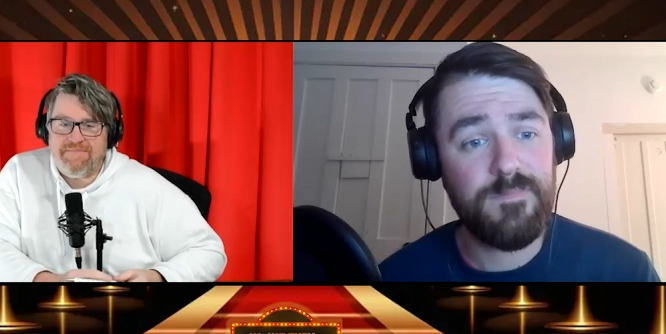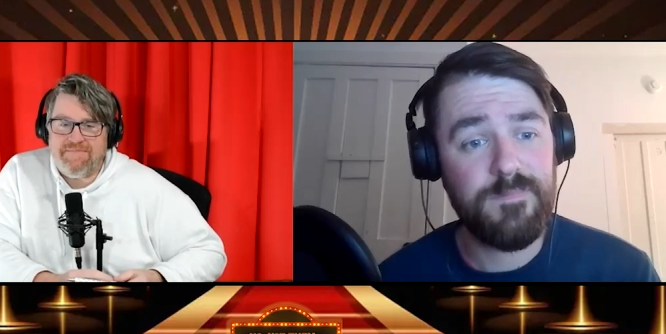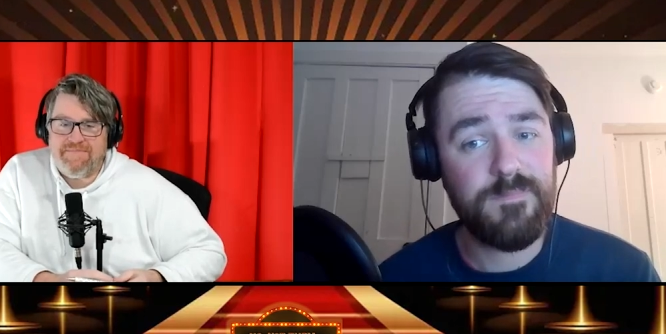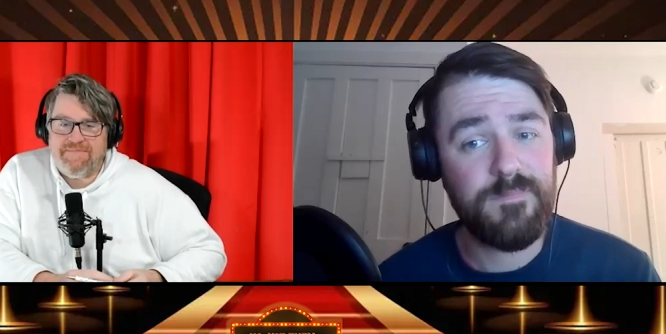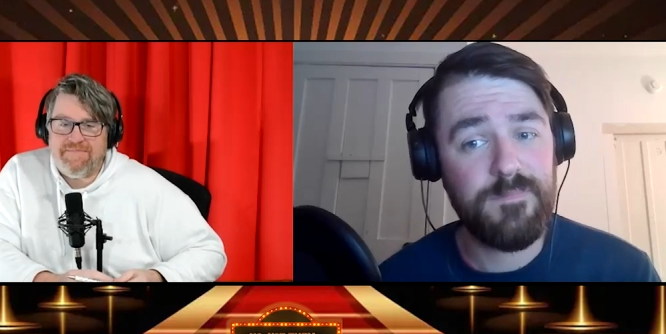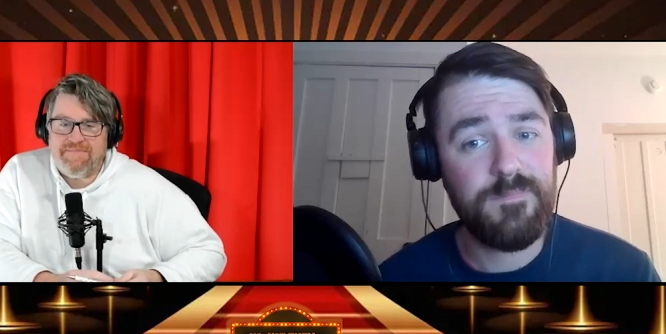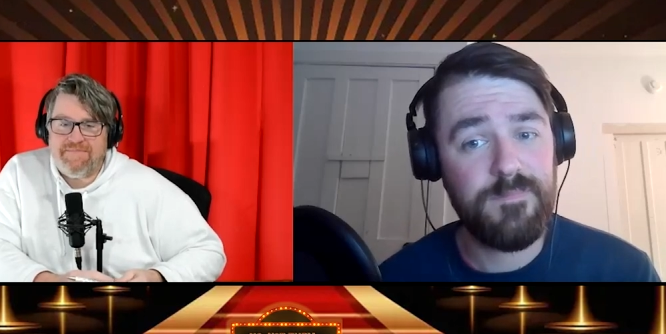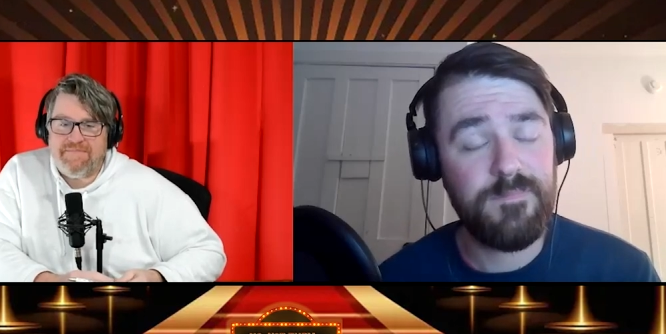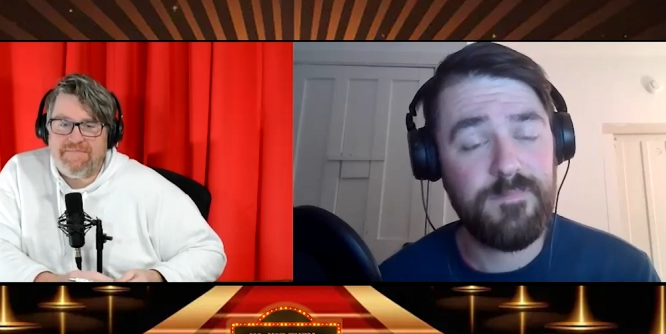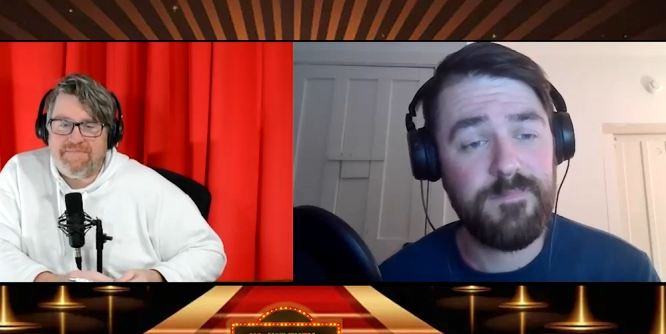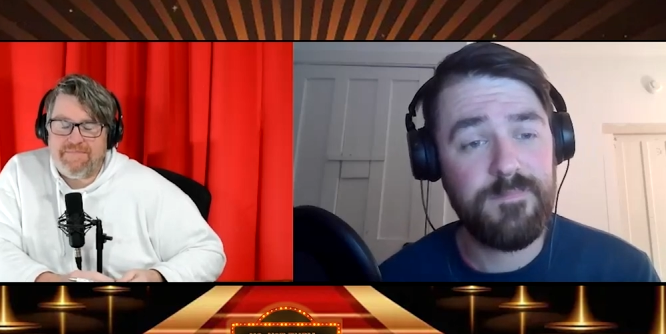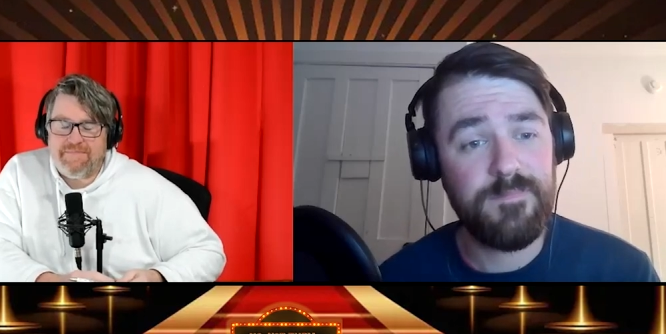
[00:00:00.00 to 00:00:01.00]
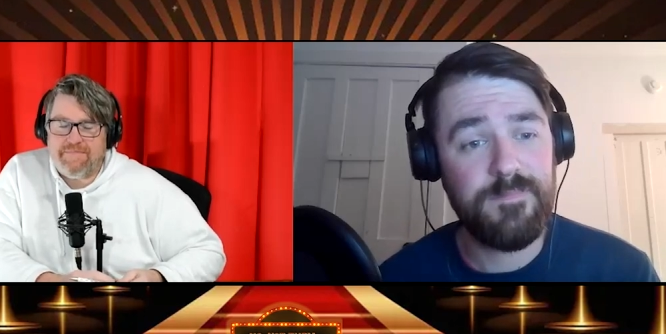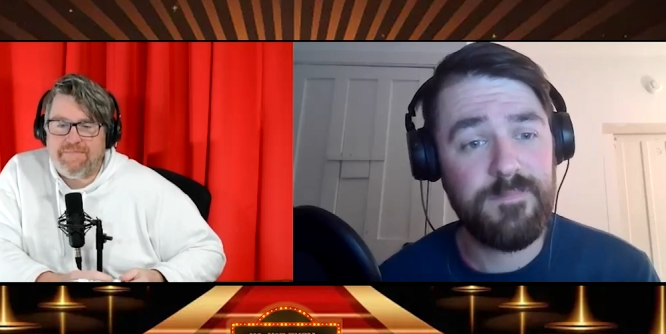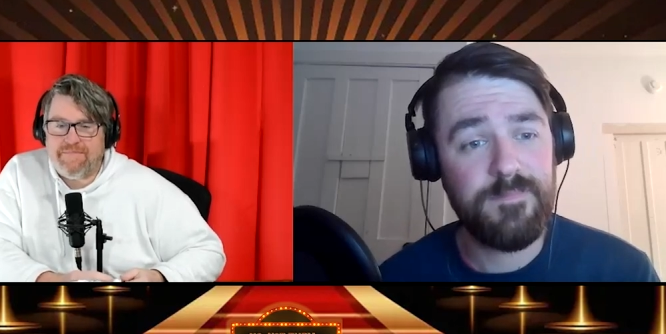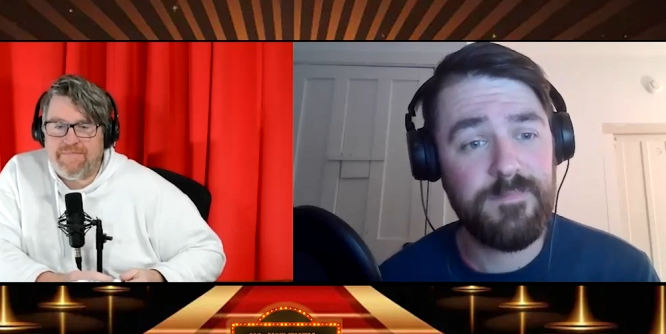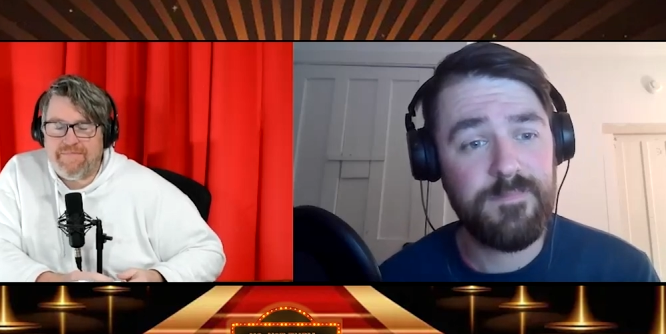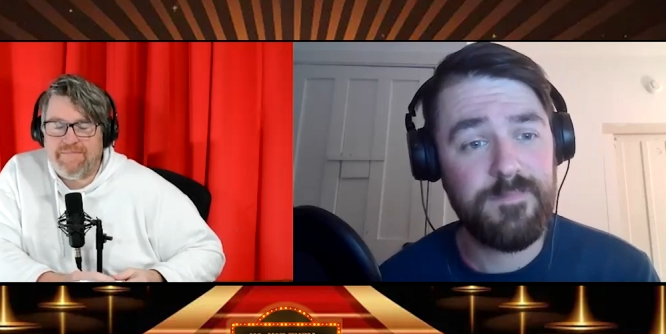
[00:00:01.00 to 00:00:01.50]

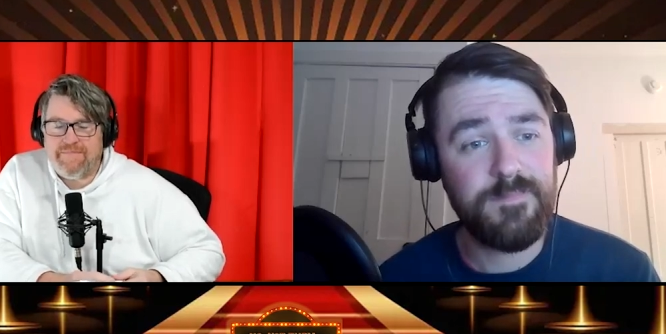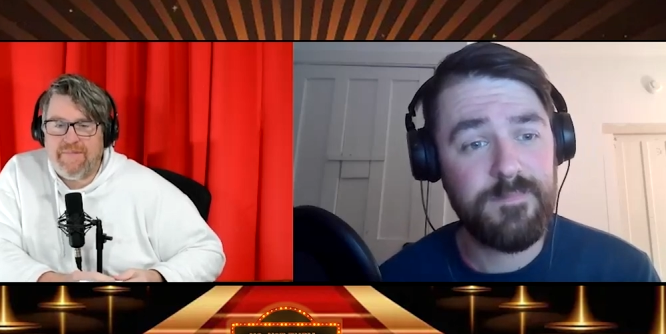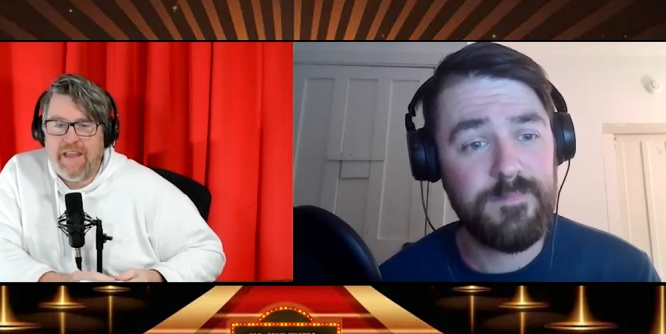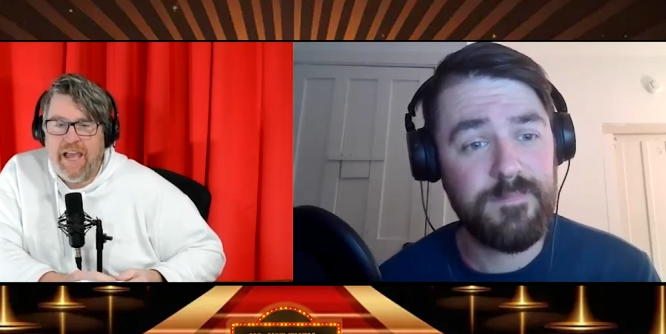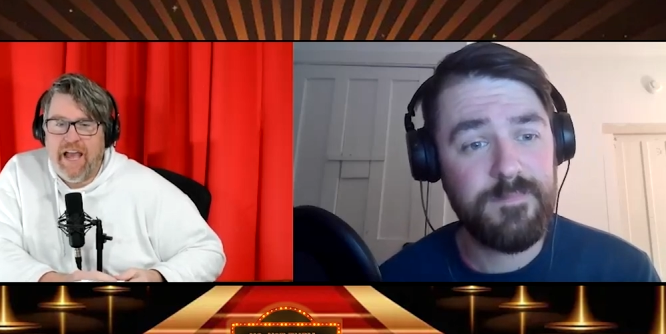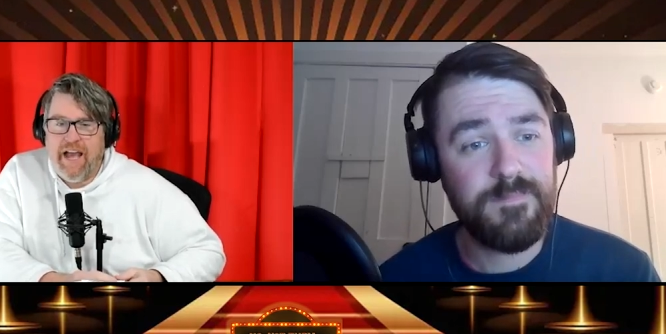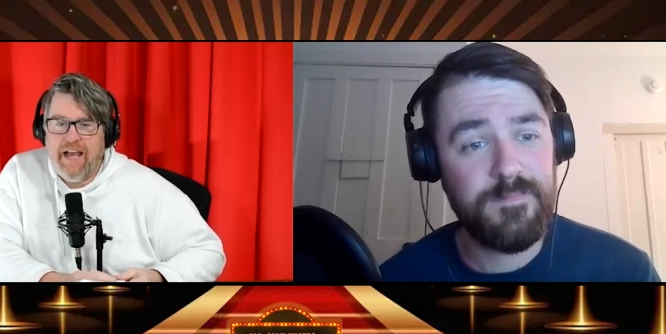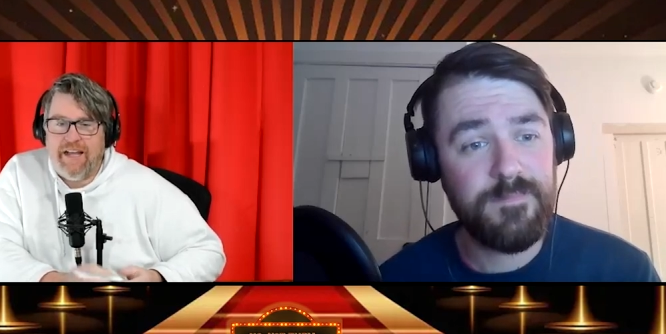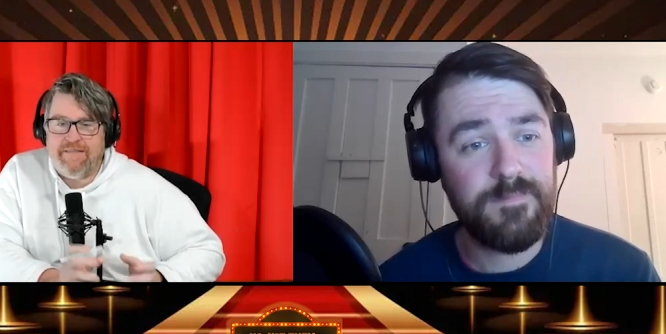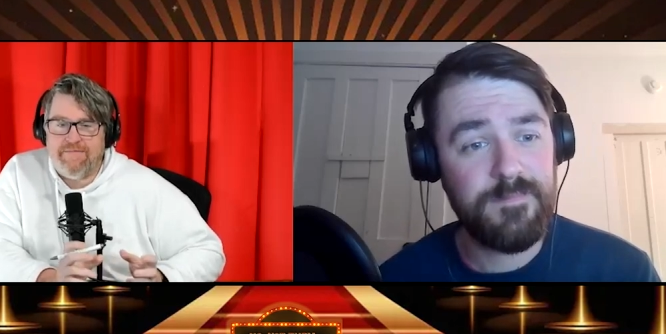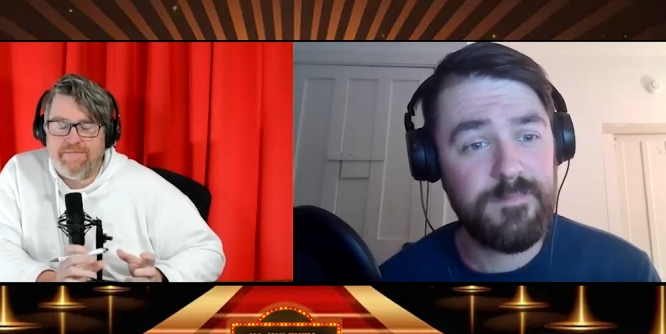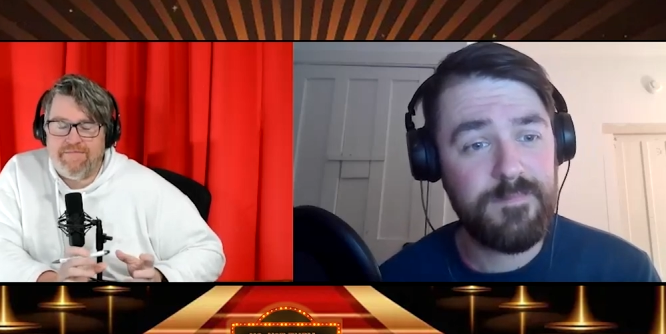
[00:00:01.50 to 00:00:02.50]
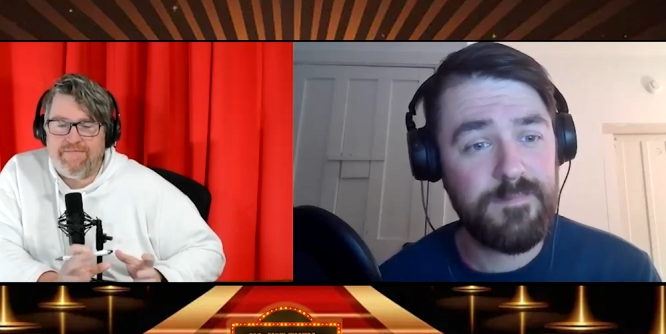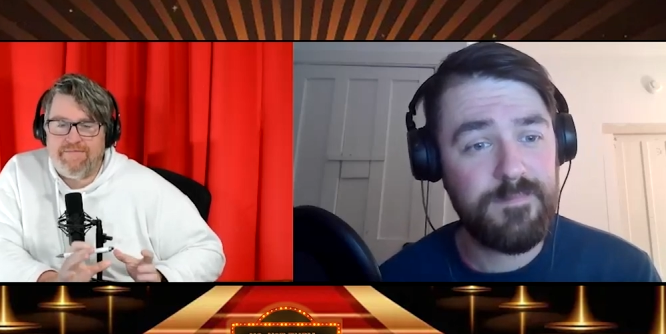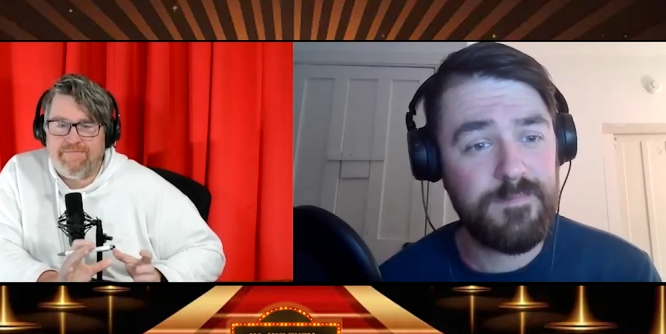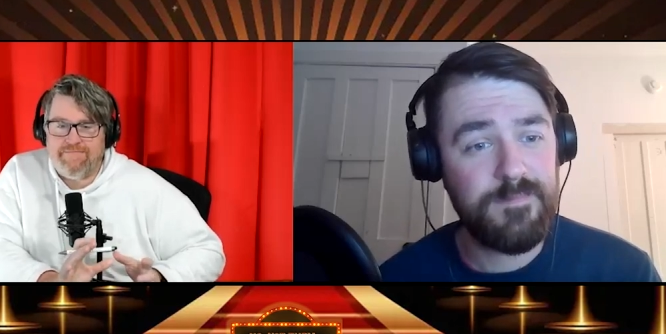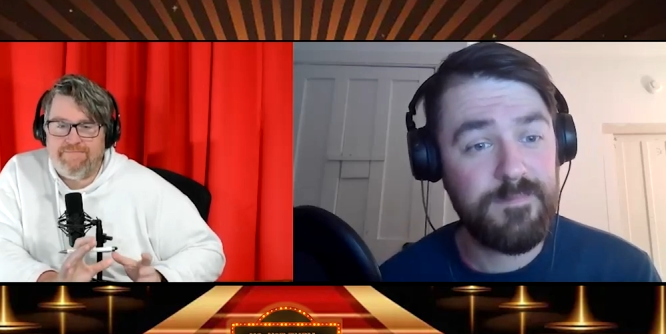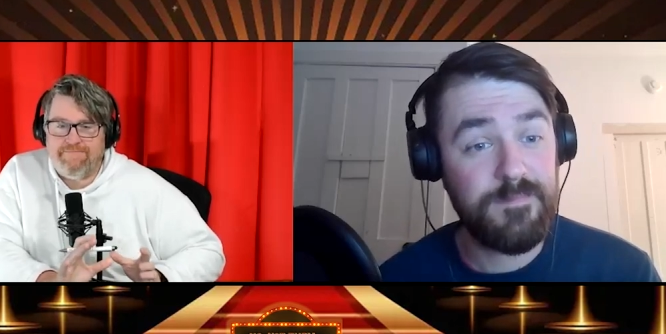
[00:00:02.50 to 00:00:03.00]
Nobody speaks.